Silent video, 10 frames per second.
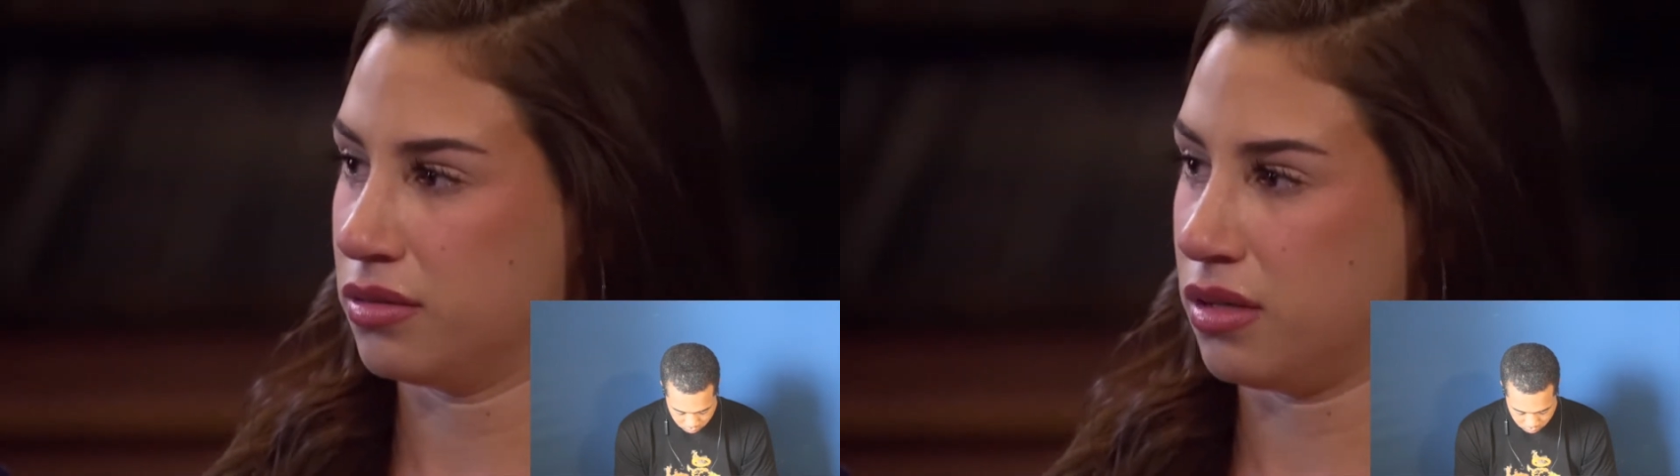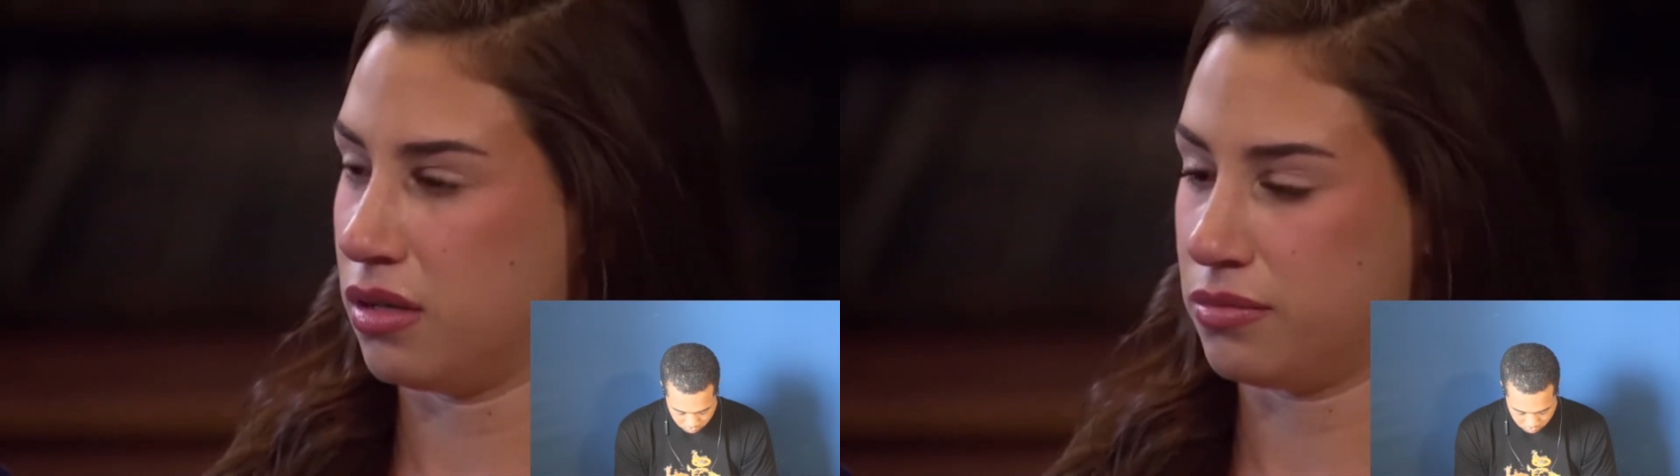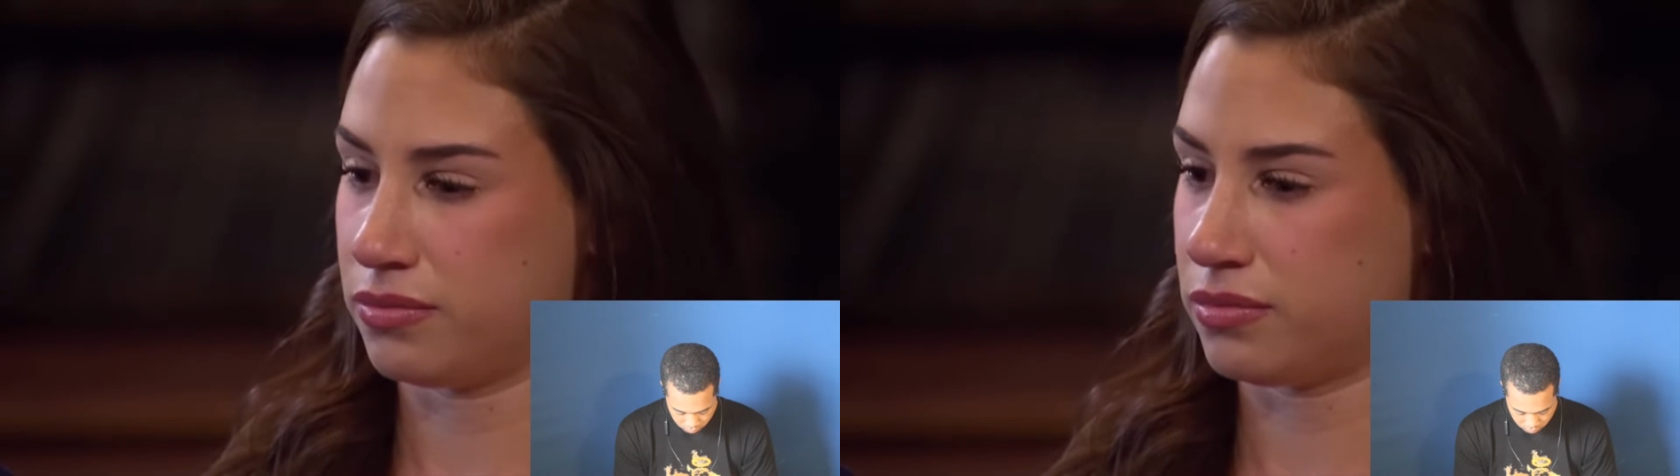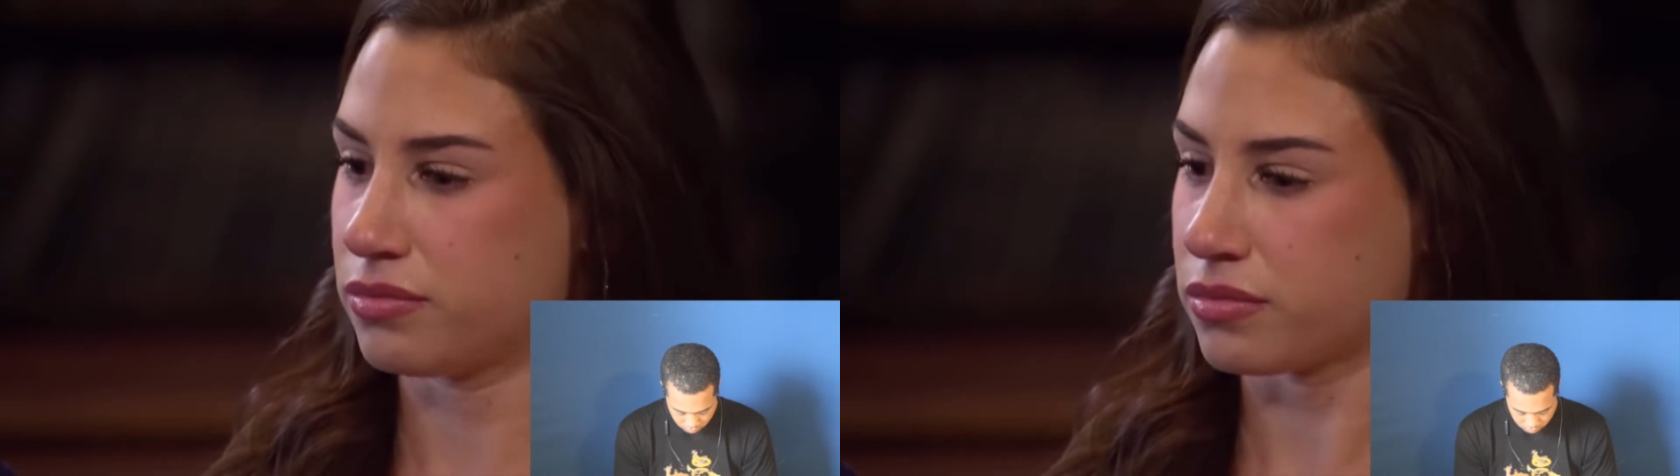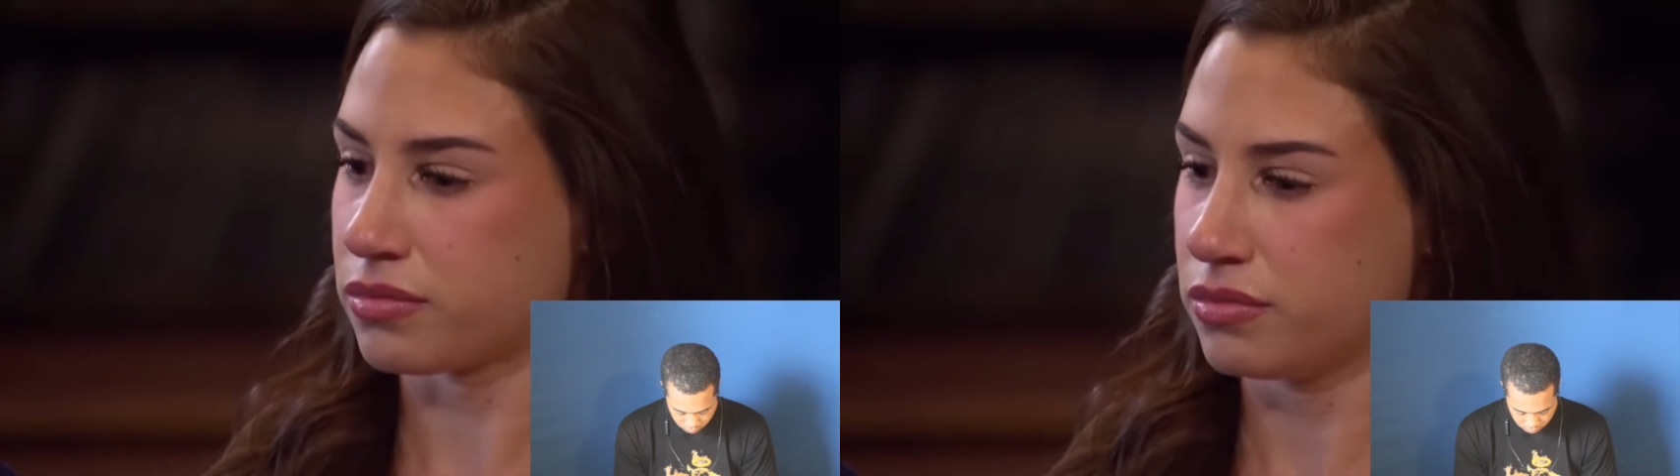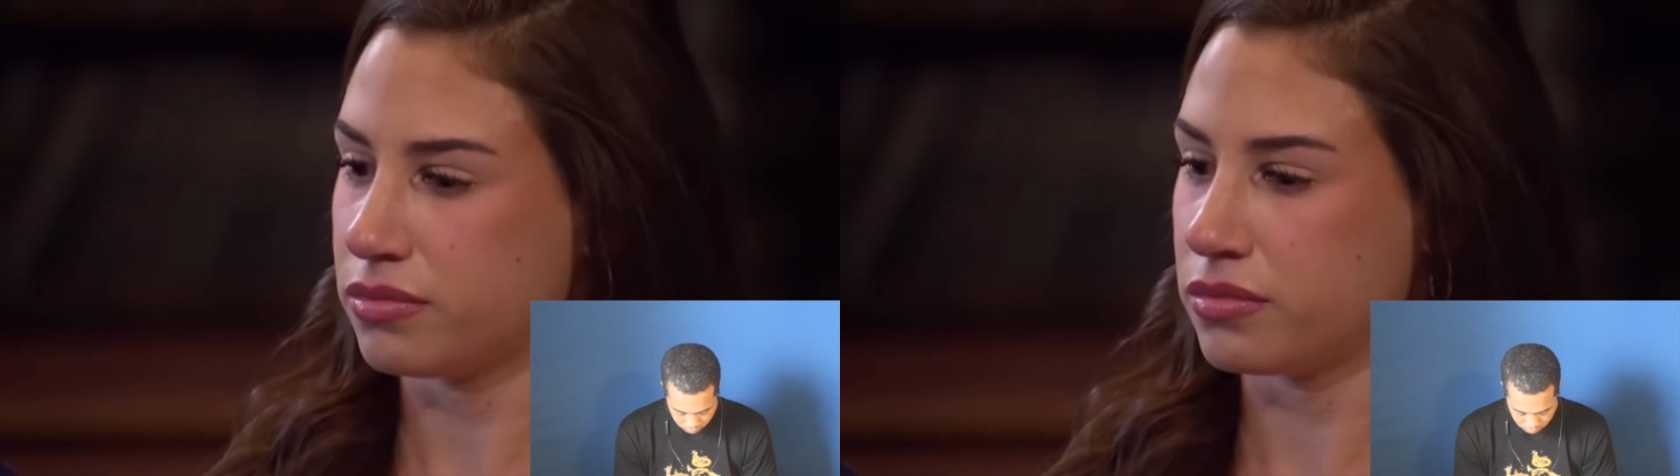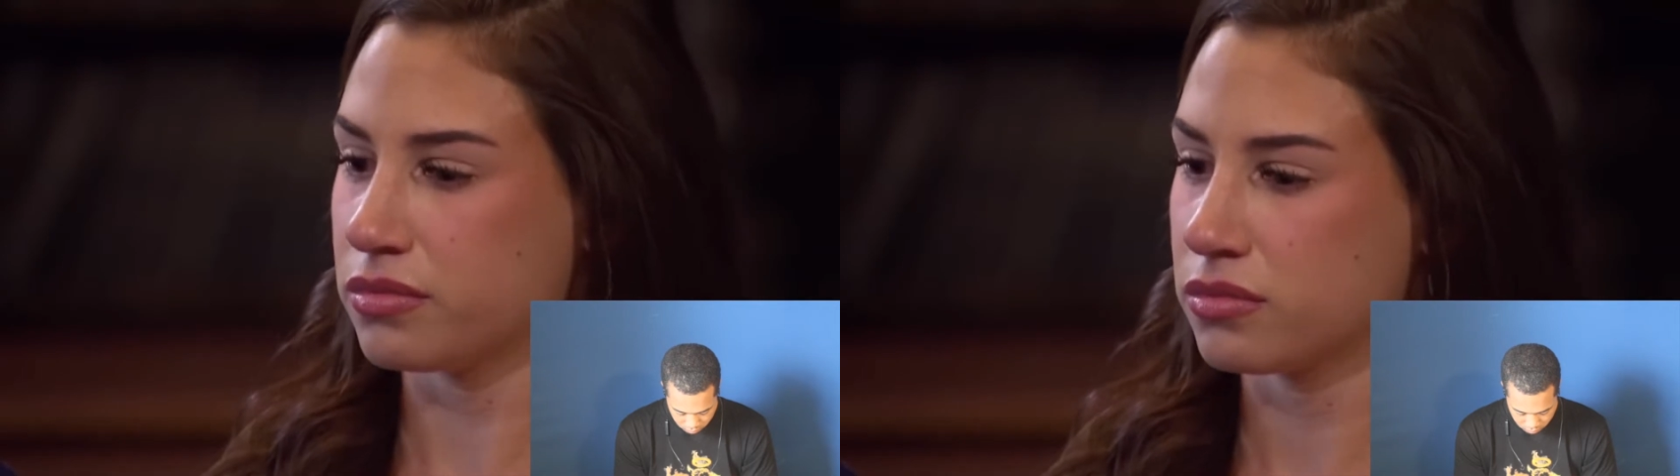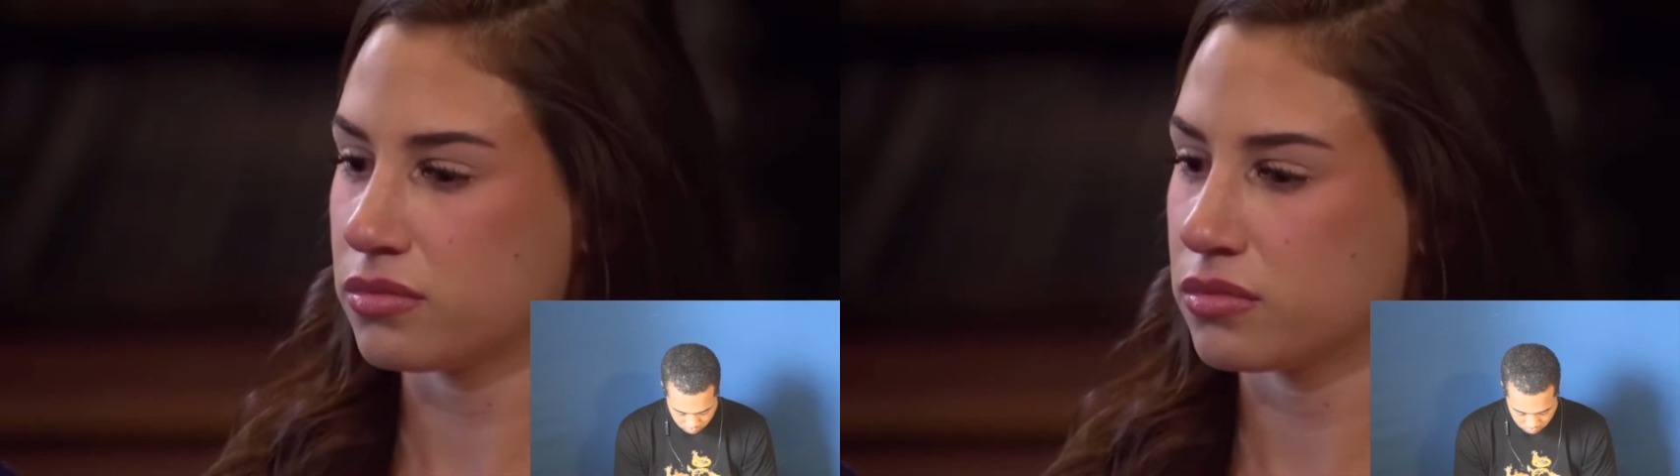Um,
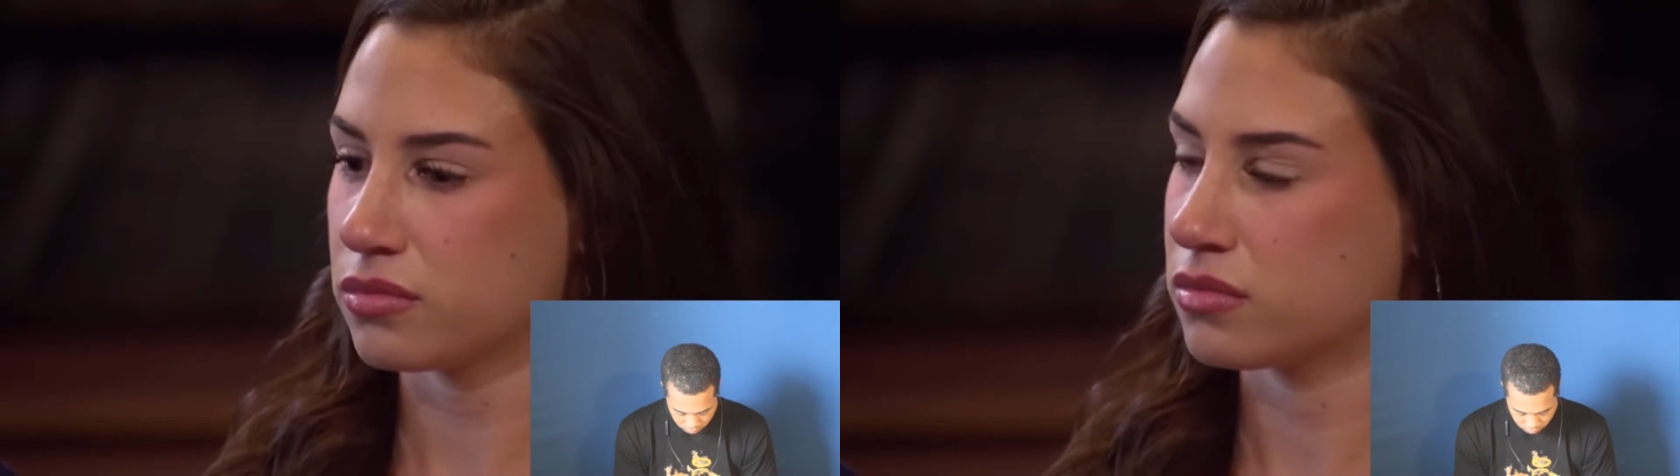Again,